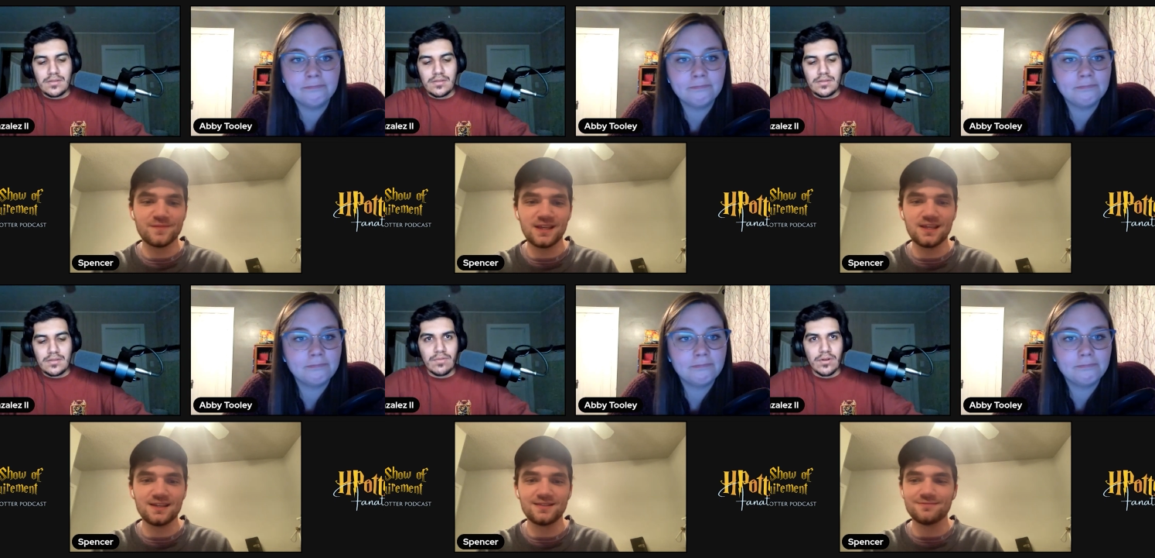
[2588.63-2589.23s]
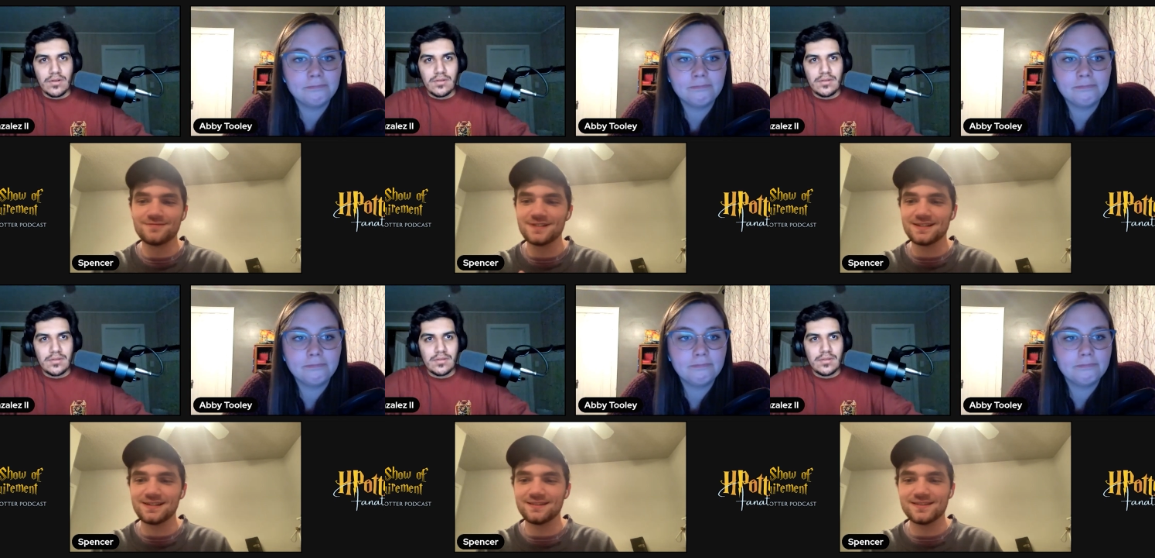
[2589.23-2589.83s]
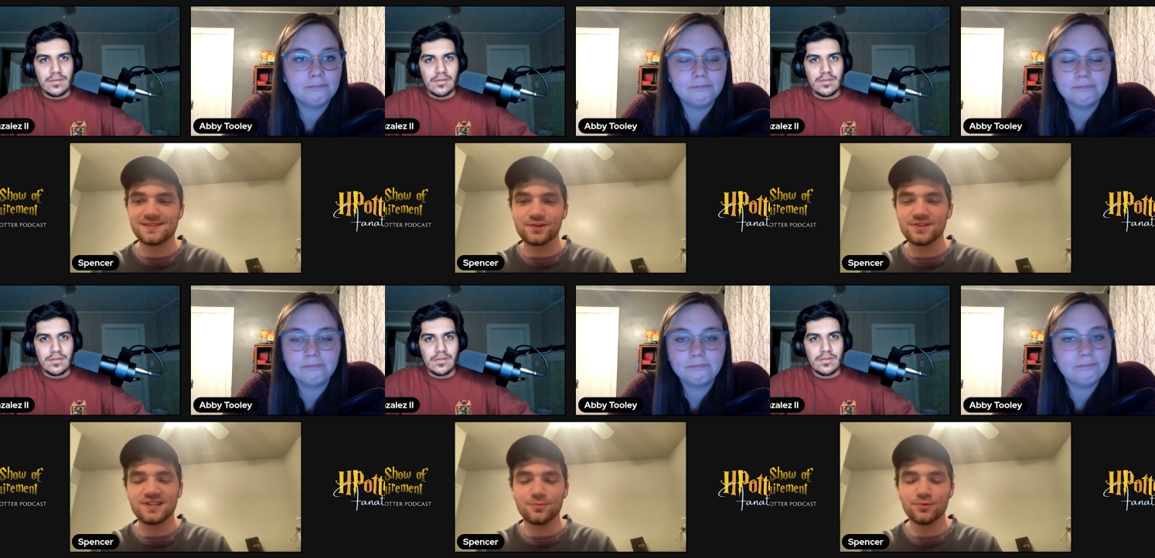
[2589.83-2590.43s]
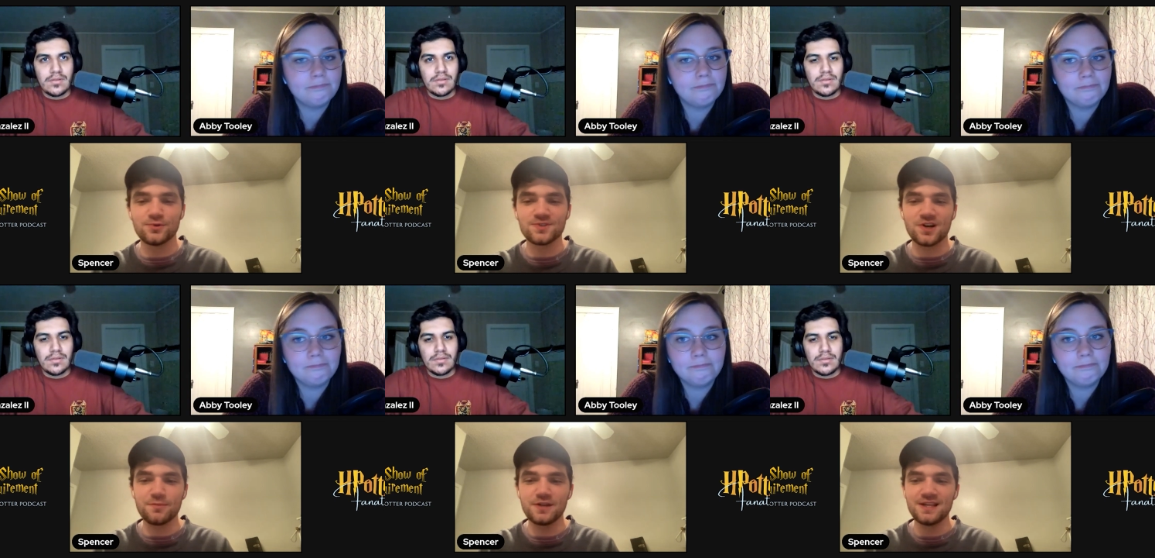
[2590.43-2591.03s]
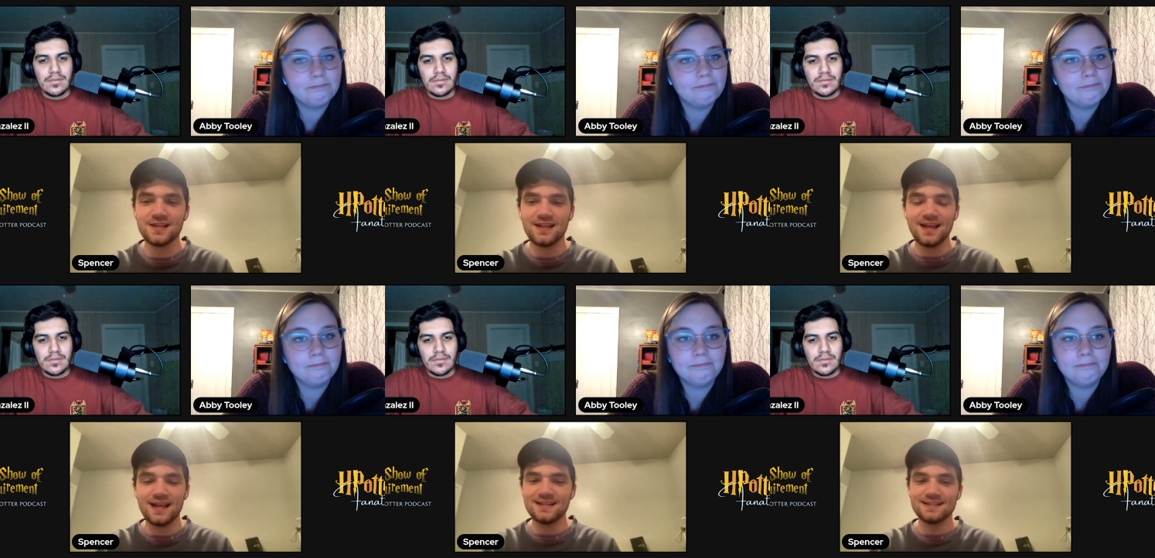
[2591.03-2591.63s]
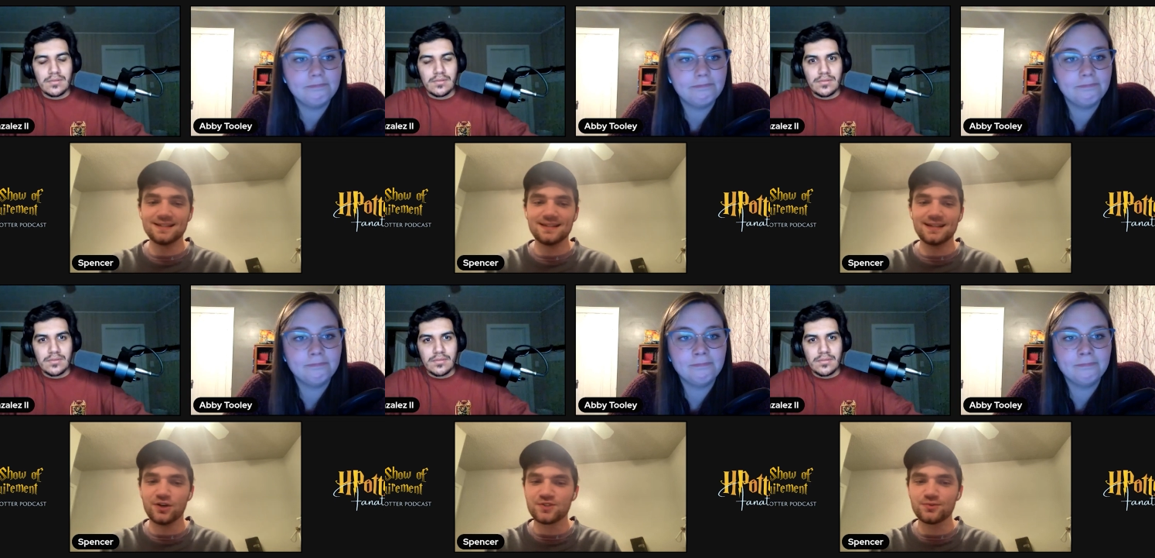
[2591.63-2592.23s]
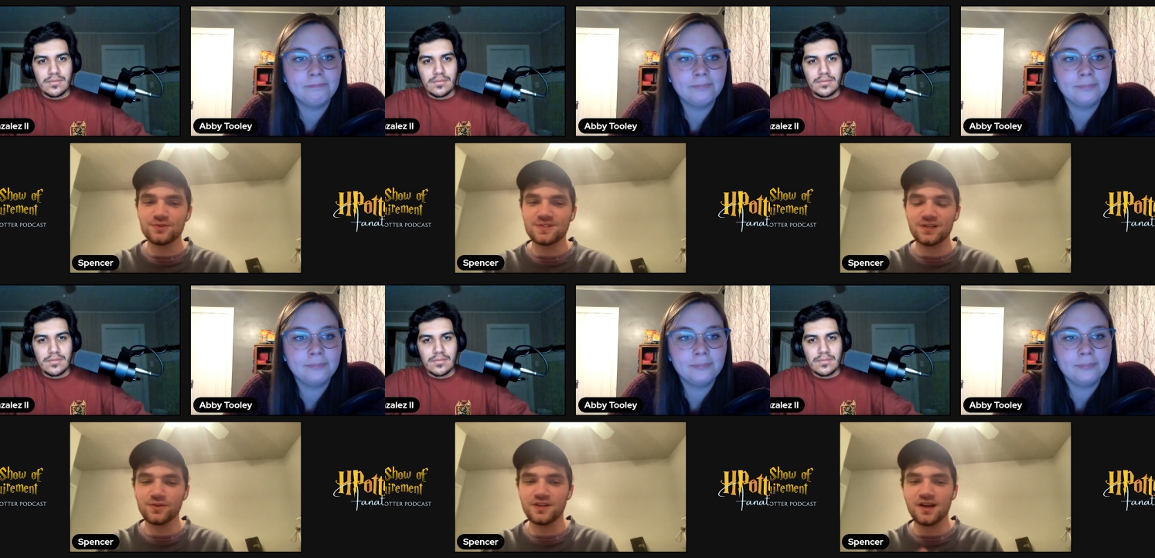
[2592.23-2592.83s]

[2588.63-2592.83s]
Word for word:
Speaker 1: He ever de- he deserted Dumbledore's army, and he did. He also was the only